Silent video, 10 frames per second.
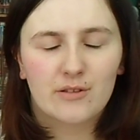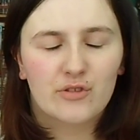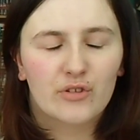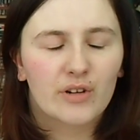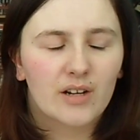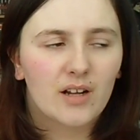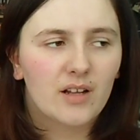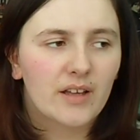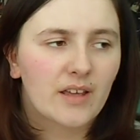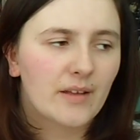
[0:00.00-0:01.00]
There
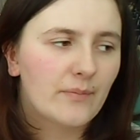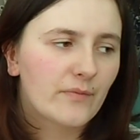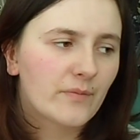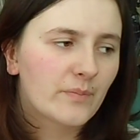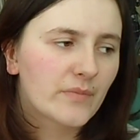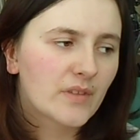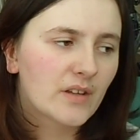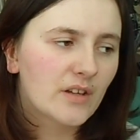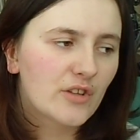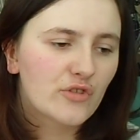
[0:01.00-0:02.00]

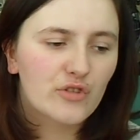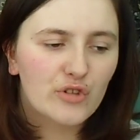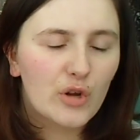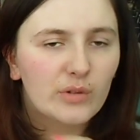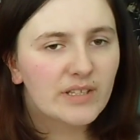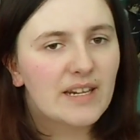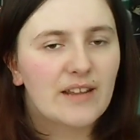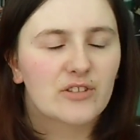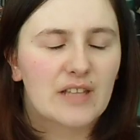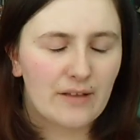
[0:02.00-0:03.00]
were no
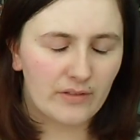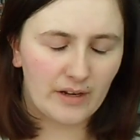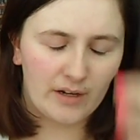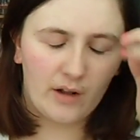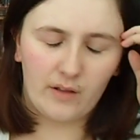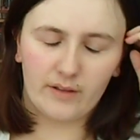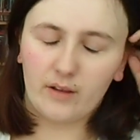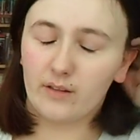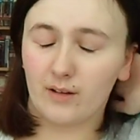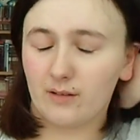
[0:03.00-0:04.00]
teenagers out there
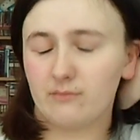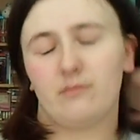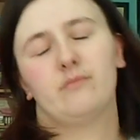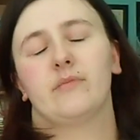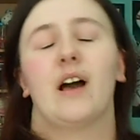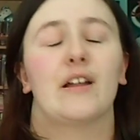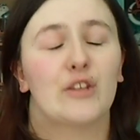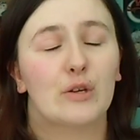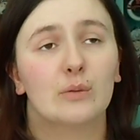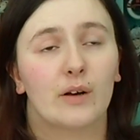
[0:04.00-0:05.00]
that I
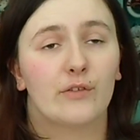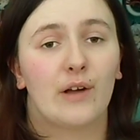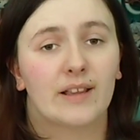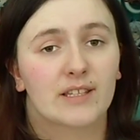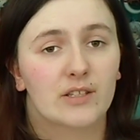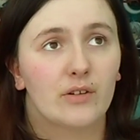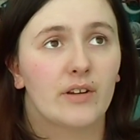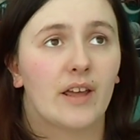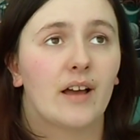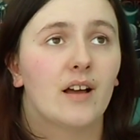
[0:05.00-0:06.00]
knew of had
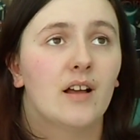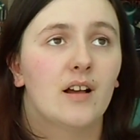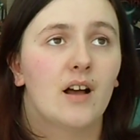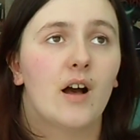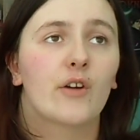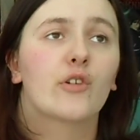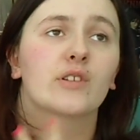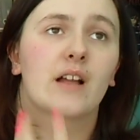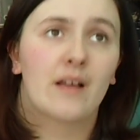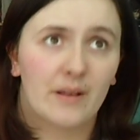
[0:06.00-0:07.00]
dystonia. Of
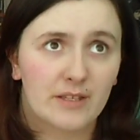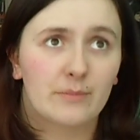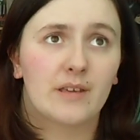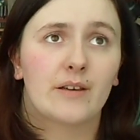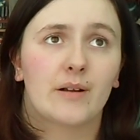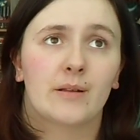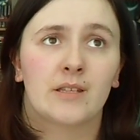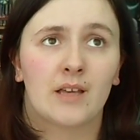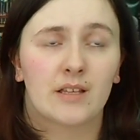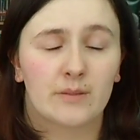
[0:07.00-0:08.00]
course, I did meet a
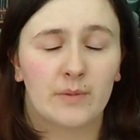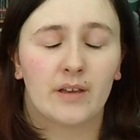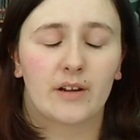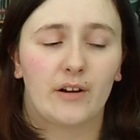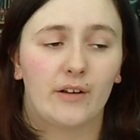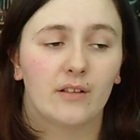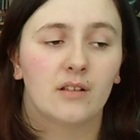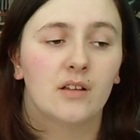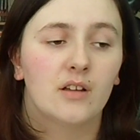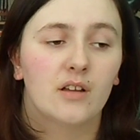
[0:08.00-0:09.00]
girl,
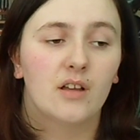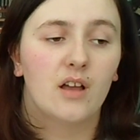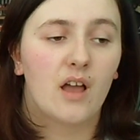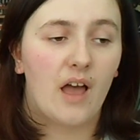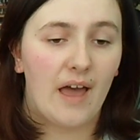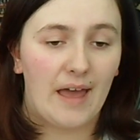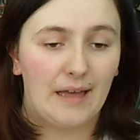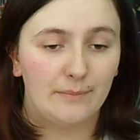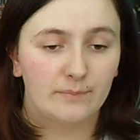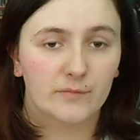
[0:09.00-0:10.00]

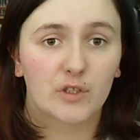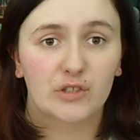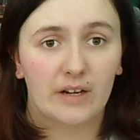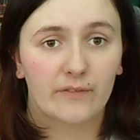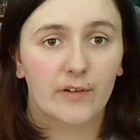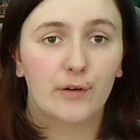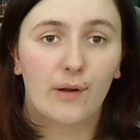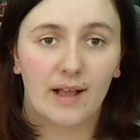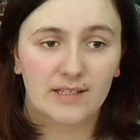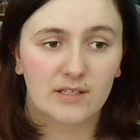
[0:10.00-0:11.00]
Jennifer,
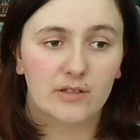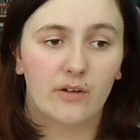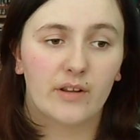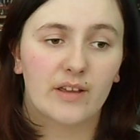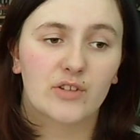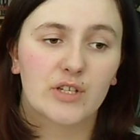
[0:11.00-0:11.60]
has dystonia.